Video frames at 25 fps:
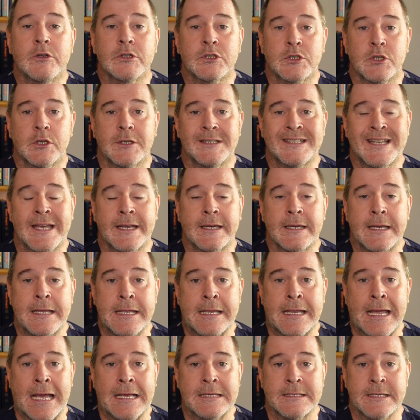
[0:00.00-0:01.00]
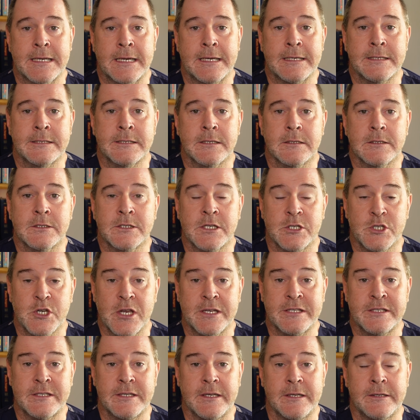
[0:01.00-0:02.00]
as good a technique as it is
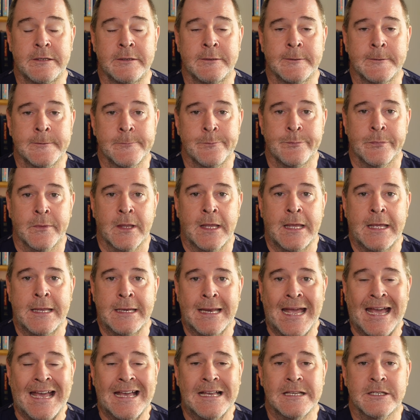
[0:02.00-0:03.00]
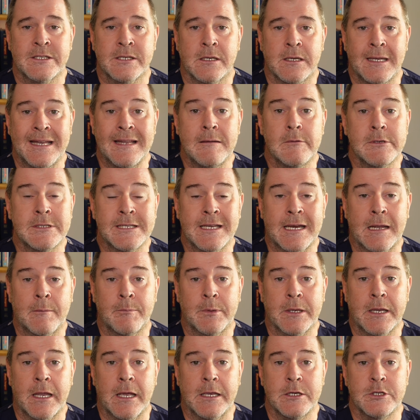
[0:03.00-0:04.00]
suggested. It has limited
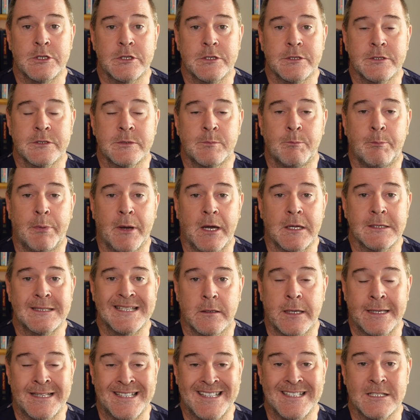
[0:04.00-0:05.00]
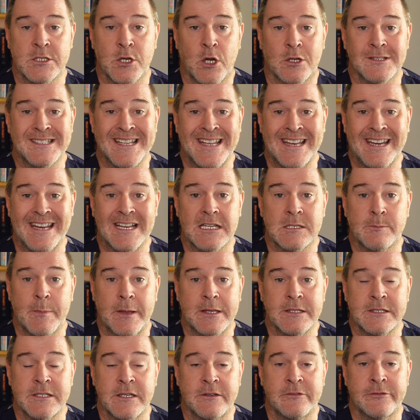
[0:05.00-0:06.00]
applications, but it is not
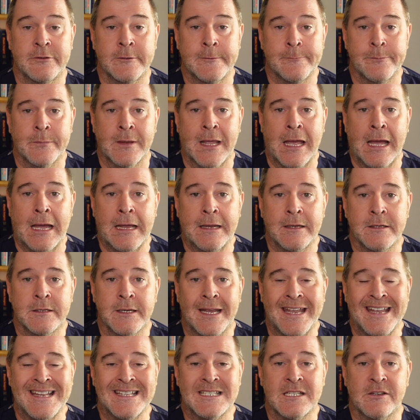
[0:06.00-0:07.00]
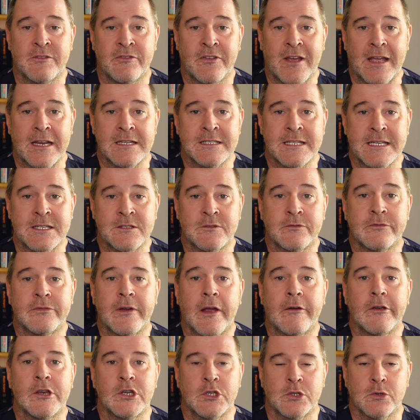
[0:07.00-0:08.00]
inexpensive, and its effect is
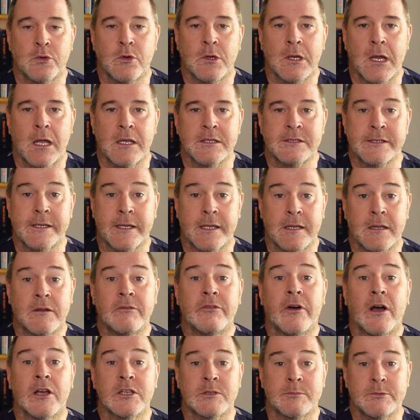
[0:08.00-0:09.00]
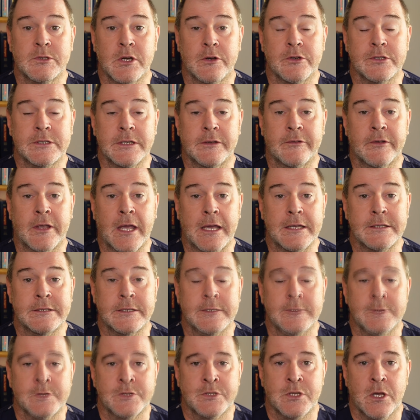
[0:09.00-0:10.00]
very short lasting in the vast majority of
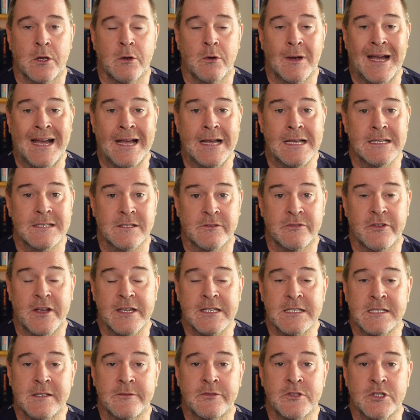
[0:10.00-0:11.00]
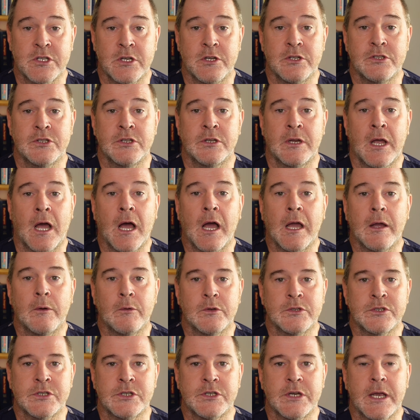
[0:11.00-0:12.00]
cases. So as a facelift surgeon, I
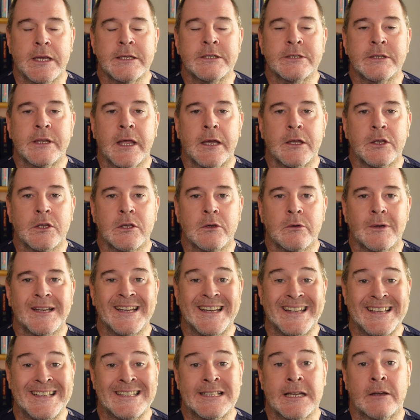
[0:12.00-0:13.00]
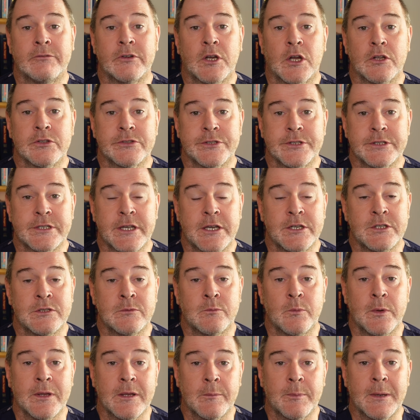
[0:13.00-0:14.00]
would suggest that you at least have a
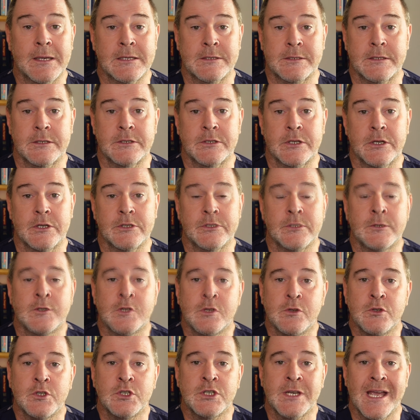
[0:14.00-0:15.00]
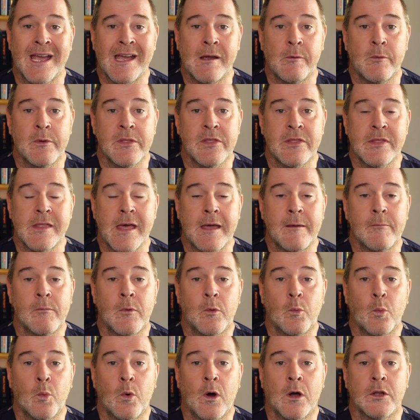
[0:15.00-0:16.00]
consultation with a plastic surgeon to share with them
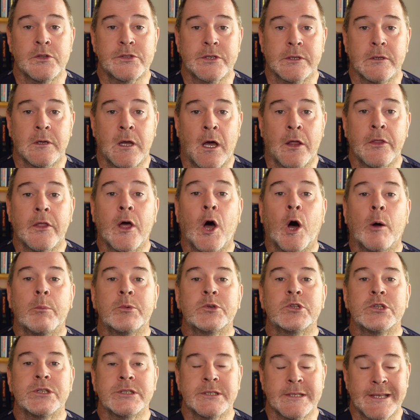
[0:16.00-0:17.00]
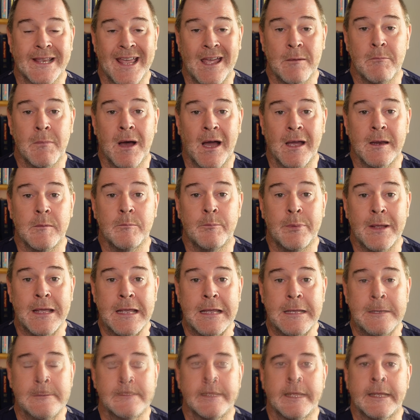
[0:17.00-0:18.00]
what other options there might
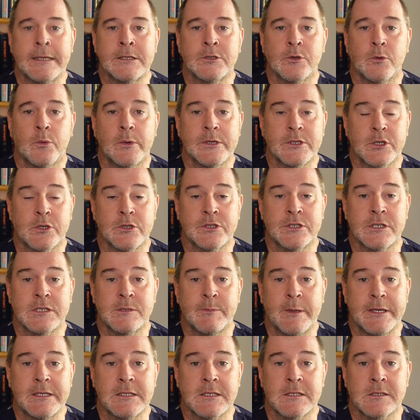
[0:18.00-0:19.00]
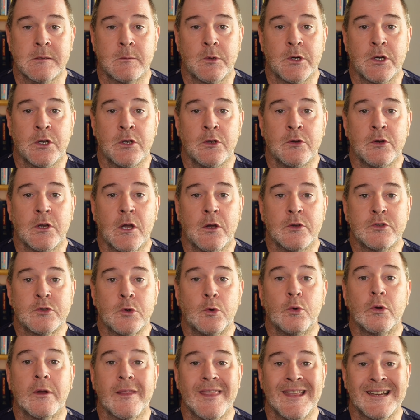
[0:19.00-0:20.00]
be. It's always good to speak to someone who knows
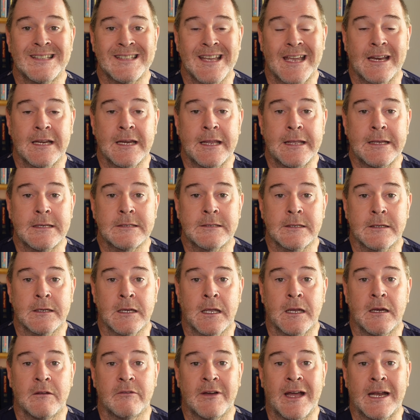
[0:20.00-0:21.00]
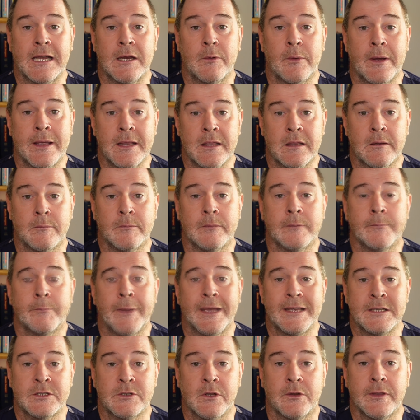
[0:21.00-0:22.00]
all of the techniques and can evaluate them
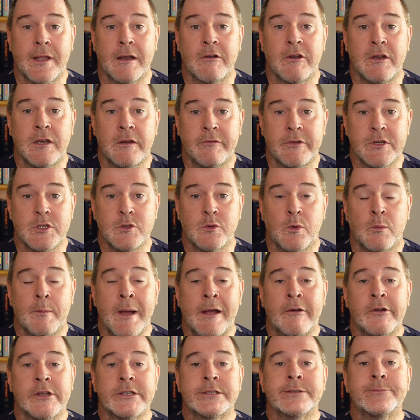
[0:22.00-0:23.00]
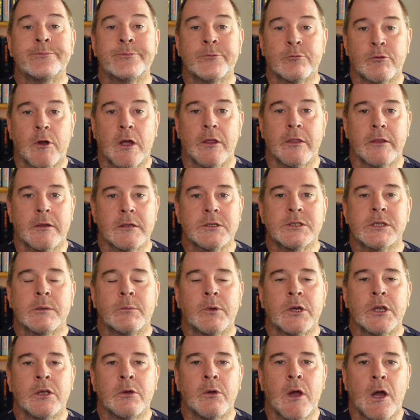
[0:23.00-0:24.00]
based on their individual merits, rather than
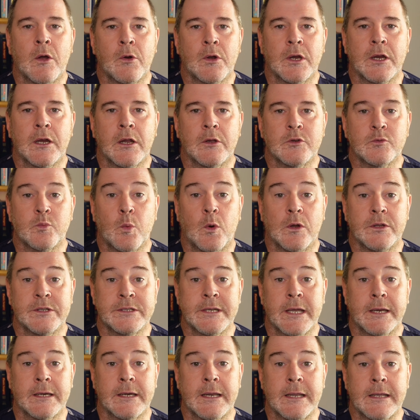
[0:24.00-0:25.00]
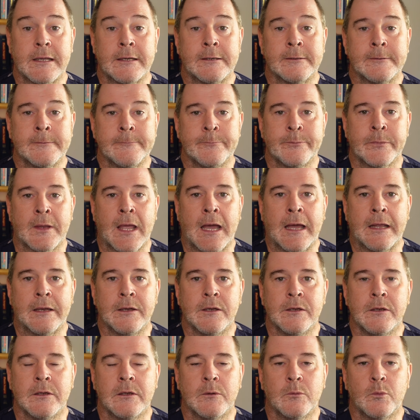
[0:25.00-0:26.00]
someone who only knows one technique
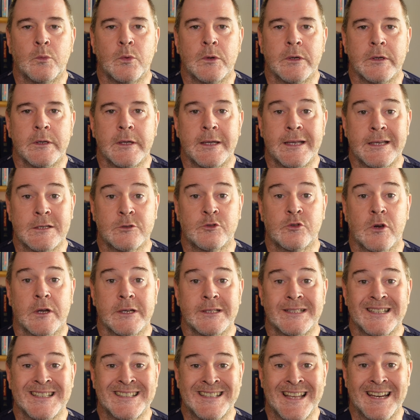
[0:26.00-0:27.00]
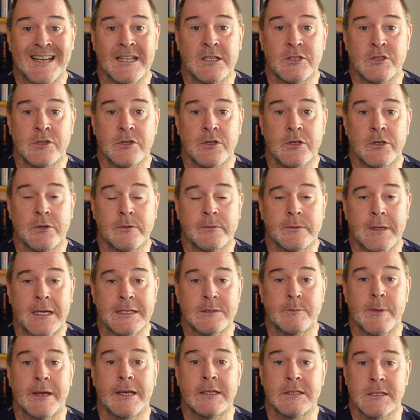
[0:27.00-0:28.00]
and is trying to sell it to you
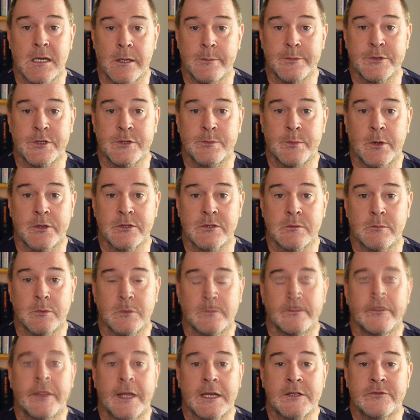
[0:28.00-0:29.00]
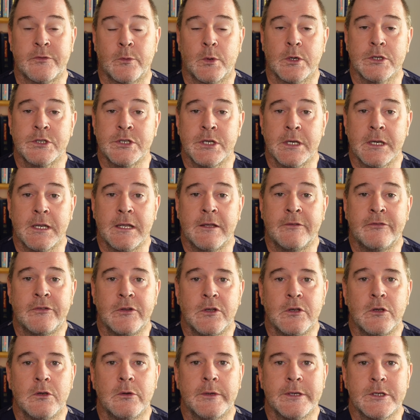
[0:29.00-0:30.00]
as many times as possible. Thanks for watching. If
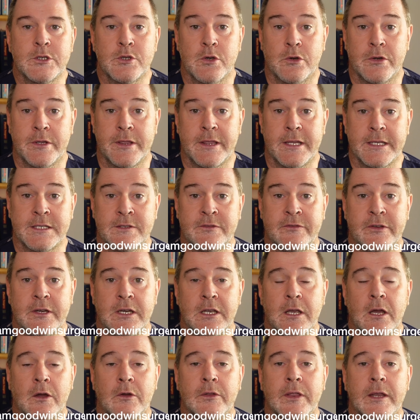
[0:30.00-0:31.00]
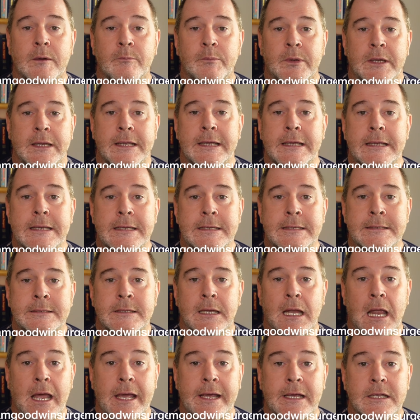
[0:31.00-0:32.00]
you enjoyed this video, then please
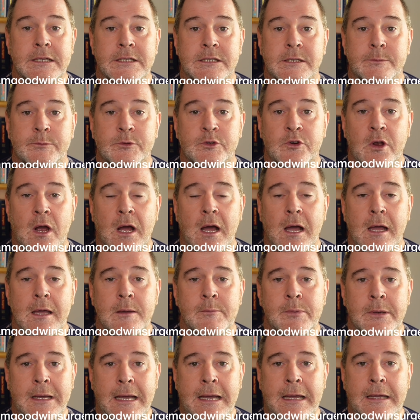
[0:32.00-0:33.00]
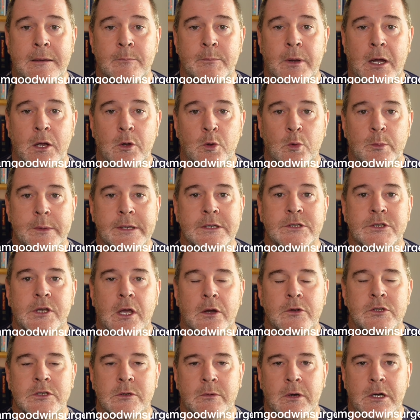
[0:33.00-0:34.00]
like and subscribe, and by all means
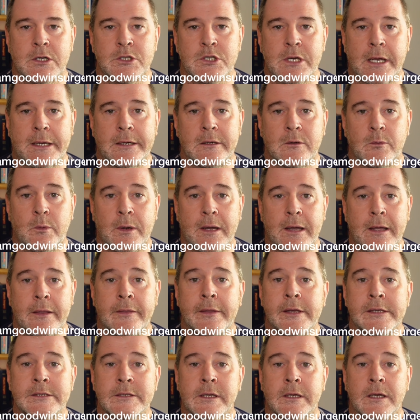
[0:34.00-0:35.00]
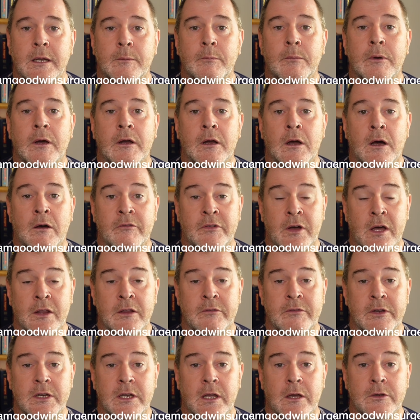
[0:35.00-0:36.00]
go to our channel where there's a number of
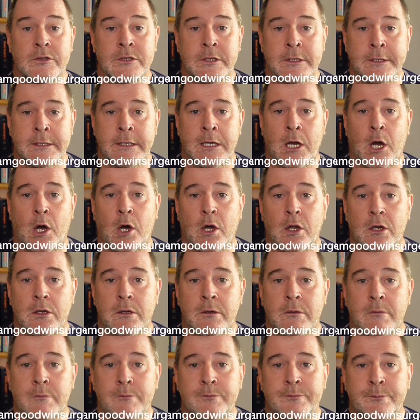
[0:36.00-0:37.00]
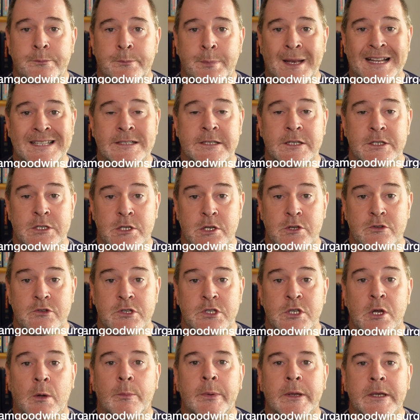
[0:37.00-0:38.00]
other videos on plastic surgery
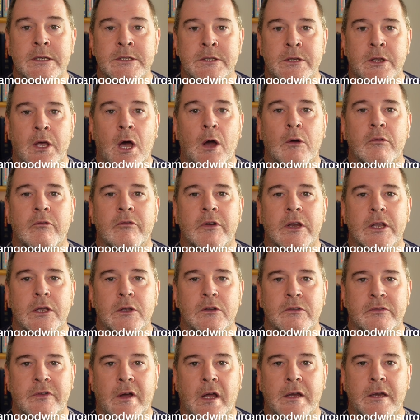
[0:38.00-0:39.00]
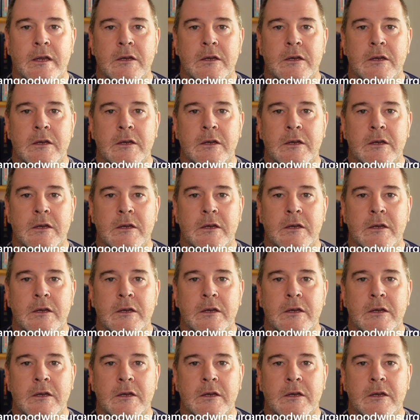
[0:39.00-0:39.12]
topics that hopefully you'll find